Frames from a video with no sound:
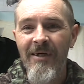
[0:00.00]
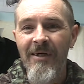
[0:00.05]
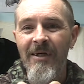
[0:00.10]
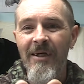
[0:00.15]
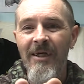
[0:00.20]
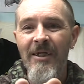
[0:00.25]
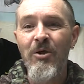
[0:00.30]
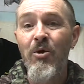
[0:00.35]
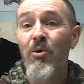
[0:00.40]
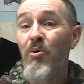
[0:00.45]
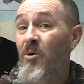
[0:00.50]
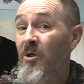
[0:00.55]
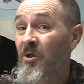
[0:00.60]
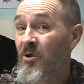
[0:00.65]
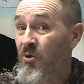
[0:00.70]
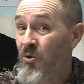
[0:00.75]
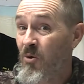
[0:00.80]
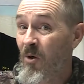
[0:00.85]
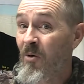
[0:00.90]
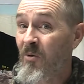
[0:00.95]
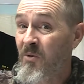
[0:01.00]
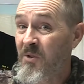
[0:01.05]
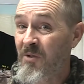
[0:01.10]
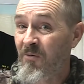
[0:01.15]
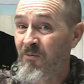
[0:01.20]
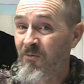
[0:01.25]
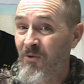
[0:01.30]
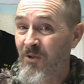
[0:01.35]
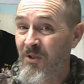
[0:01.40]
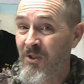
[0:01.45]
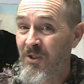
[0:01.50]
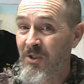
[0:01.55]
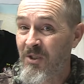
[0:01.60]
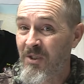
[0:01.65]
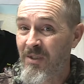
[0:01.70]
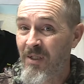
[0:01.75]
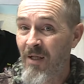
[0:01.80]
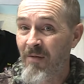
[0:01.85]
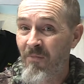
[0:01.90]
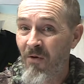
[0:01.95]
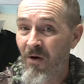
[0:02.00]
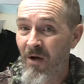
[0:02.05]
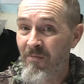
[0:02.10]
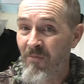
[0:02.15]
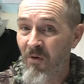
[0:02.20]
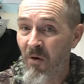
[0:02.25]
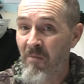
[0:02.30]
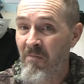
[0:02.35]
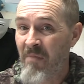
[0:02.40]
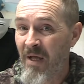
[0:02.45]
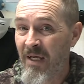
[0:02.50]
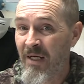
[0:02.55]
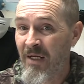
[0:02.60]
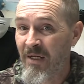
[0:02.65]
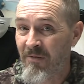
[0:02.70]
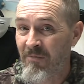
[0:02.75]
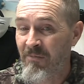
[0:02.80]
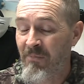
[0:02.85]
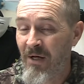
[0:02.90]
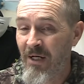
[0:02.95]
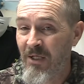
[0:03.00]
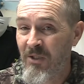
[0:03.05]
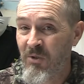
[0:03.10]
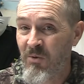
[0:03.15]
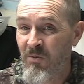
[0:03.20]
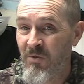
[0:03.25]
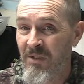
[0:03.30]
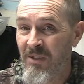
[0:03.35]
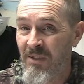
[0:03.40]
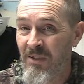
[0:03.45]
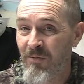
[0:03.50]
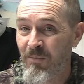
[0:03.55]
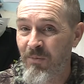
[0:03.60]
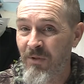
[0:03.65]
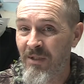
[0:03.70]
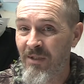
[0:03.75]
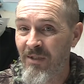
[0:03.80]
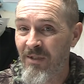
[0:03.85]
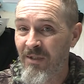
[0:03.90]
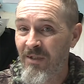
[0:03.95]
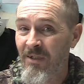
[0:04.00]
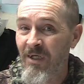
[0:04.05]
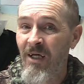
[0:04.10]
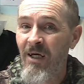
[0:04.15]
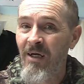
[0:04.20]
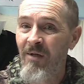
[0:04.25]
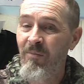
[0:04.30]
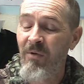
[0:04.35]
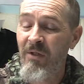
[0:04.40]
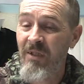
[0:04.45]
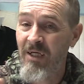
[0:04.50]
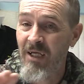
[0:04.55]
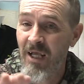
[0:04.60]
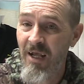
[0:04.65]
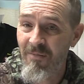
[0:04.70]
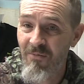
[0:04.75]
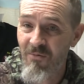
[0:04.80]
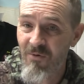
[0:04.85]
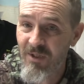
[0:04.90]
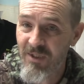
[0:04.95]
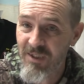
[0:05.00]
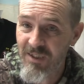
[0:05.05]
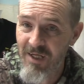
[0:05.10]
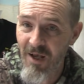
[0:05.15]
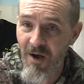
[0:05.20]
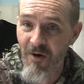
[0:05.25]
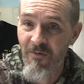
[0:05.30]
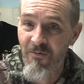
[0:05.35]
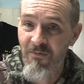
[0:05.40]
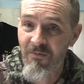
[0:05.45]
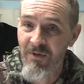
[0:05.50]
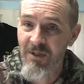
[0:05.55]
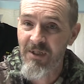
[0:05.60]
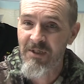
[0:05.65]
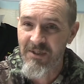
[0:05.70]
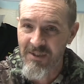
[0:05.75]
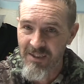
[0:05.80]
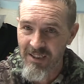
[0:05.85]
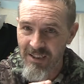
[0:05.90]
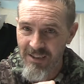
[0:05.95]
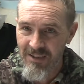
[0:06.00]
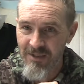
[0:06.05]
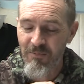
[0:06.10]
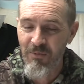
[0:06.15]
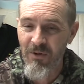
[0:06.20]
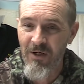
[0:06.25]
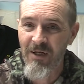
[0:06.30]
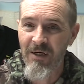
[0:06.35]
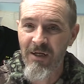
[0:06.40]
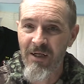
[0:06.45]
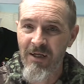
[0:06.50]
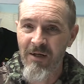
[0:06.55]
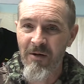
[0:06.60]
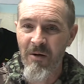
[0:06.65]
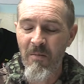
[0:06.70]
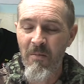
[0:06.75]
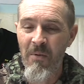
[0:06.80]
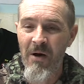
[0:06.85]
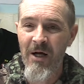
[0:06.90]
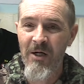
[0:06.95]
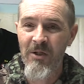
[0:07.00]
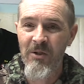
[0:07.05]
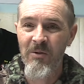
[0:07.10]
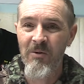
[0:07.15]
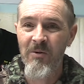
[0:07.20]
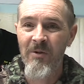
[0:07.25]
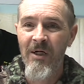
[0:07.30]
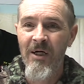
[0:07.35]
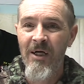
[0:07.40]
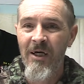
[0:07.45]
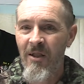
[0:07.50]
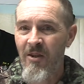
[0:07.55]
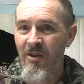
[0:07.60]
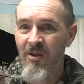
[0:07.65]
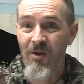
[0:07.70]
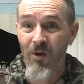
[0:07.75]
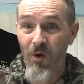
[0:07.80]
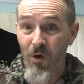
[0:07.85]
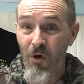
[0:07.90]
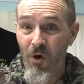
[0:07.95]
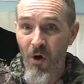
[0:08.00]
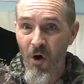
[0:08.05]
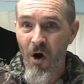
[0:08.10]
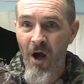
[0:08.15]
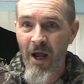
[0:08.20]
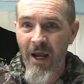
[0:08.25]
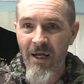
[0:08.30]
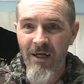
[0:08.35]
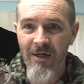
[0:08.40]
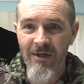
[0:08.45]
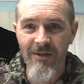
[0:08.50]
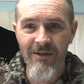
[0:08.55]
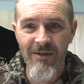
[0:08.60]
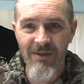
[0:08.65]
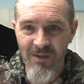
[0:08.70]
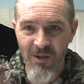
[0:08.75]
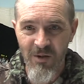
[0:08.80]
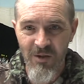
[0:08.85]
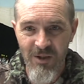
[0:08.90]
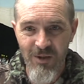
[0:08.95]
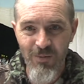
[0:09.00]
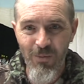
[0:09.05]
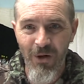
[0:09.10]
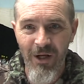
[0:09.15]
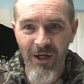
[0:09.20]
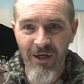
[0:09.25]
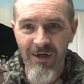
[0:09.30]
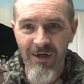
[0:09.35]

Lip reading: It's who controls the footage that might not make it impartial and independent, but the camera itself is an independent and impartial third eye, so to speak.